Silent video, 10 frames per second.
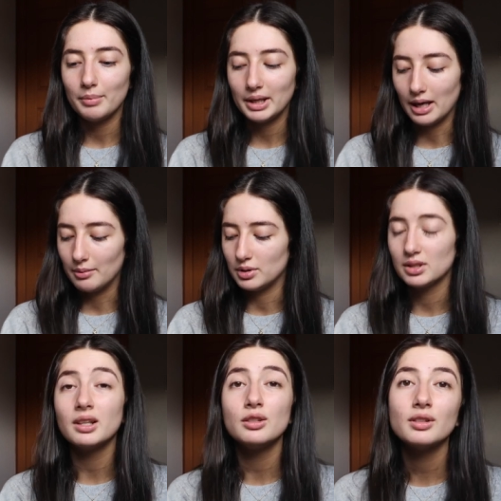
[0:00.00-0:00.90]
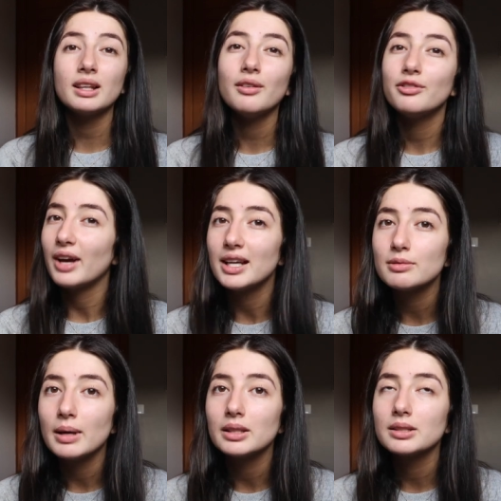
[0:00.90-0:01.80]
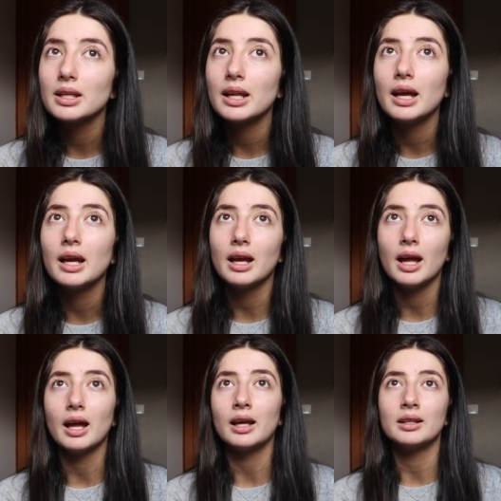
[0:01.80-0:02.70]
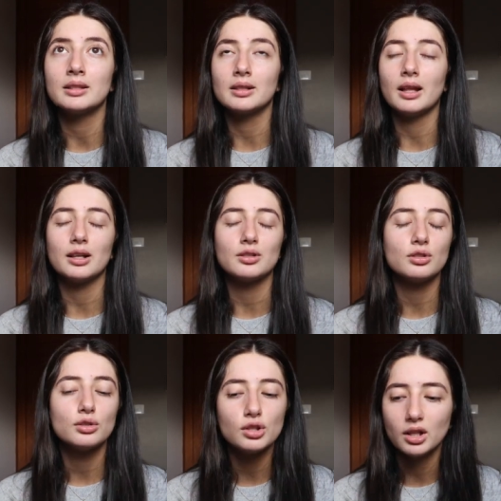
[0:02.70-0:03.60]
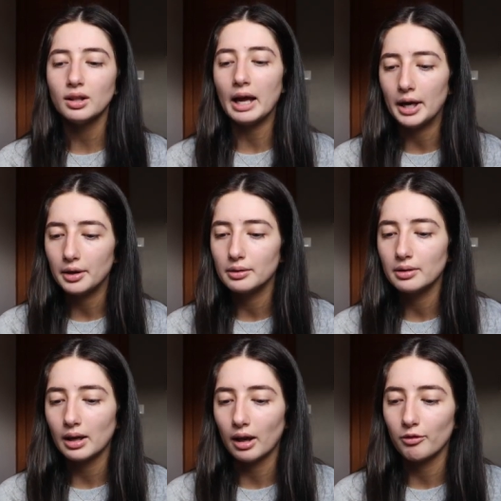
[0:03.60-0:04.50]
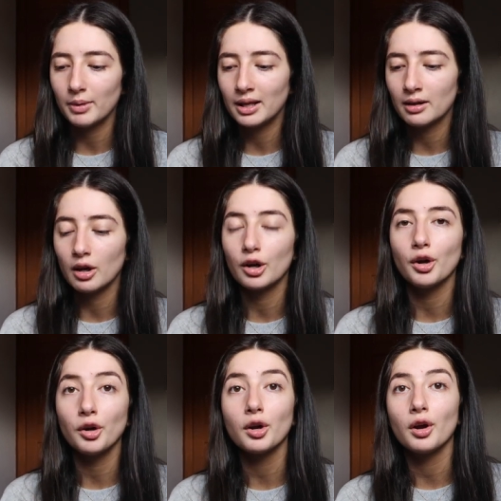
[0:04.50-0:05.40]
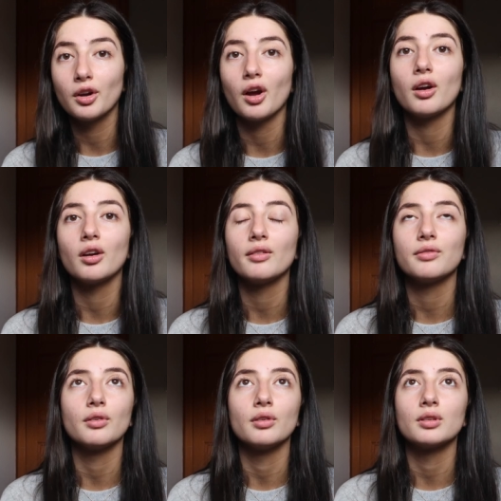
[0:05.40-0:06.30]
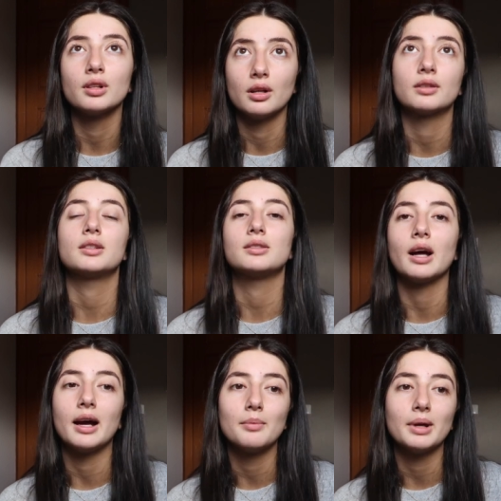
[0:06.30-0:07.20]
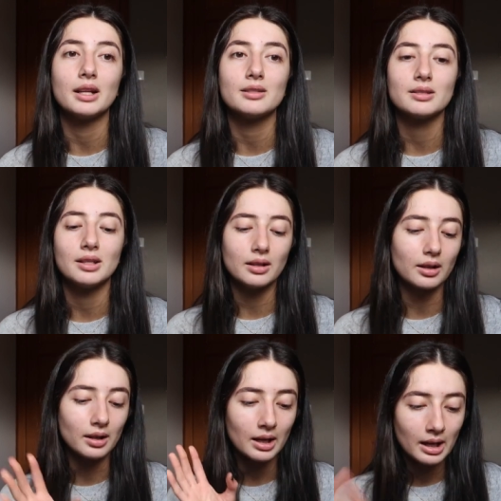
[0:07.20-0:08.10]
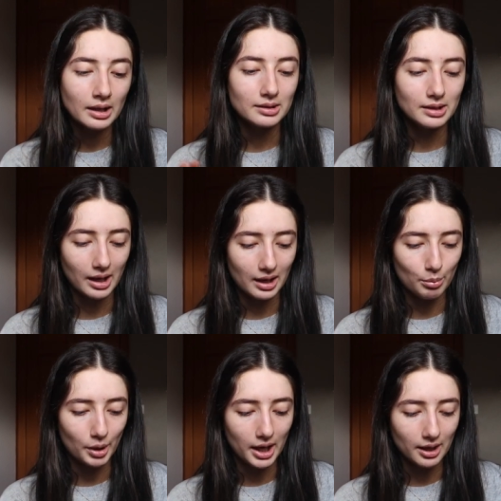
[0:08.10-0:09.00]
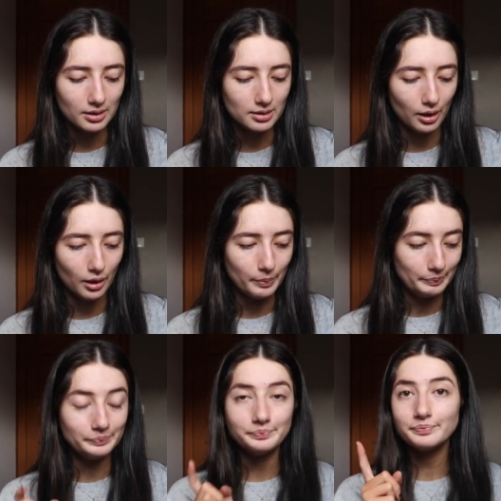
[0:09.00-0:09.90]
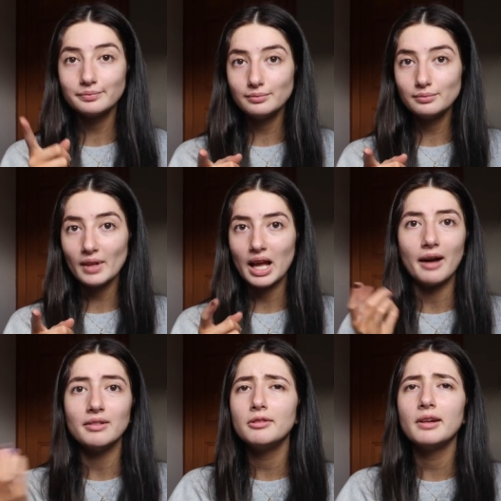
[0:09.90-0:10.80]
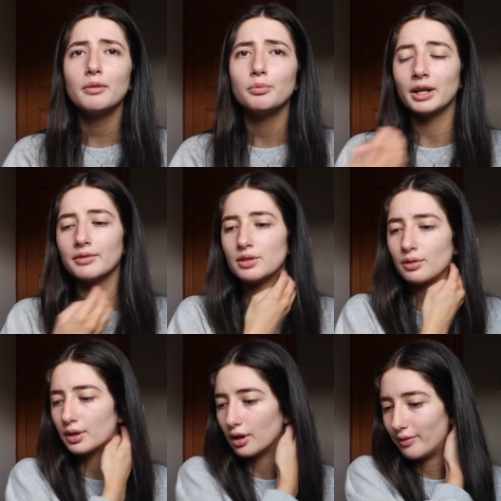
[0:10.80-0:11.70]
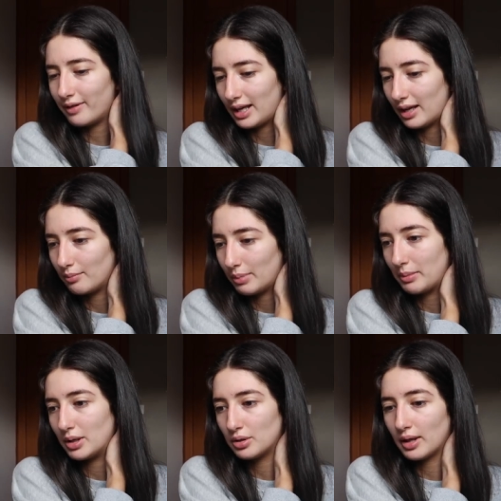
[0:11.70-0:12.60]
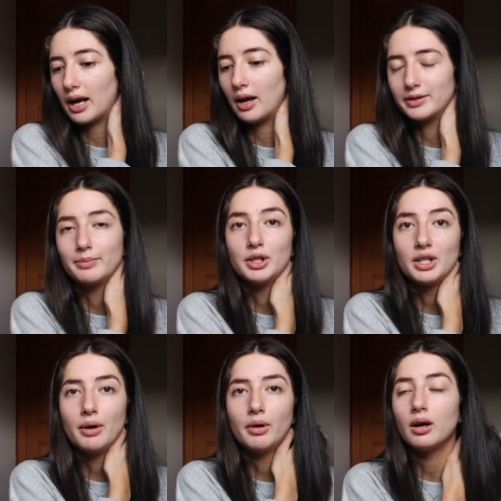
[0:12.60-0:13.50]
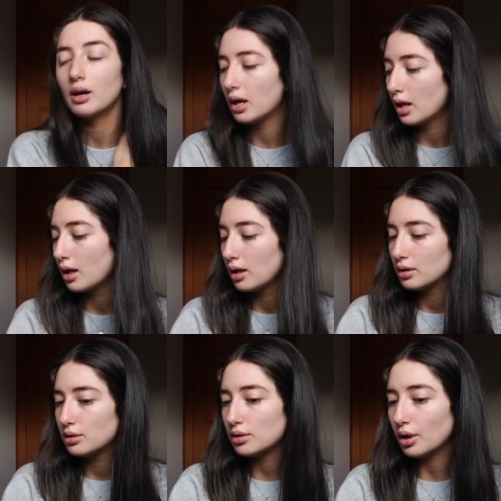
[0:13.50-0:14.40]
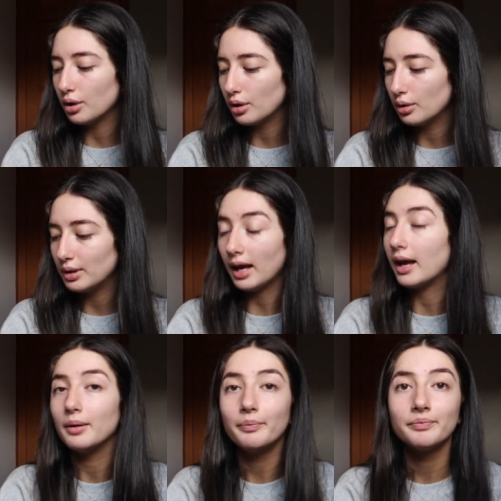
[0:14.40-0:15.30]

but yeah, I'm just gonna do like a face mask today and like just chill out. I've been go, go, go for the longest time and I just need to take a break. So haven't even had breakfast or a coffee yet, but I'm gonna do that after my shower. So yeah,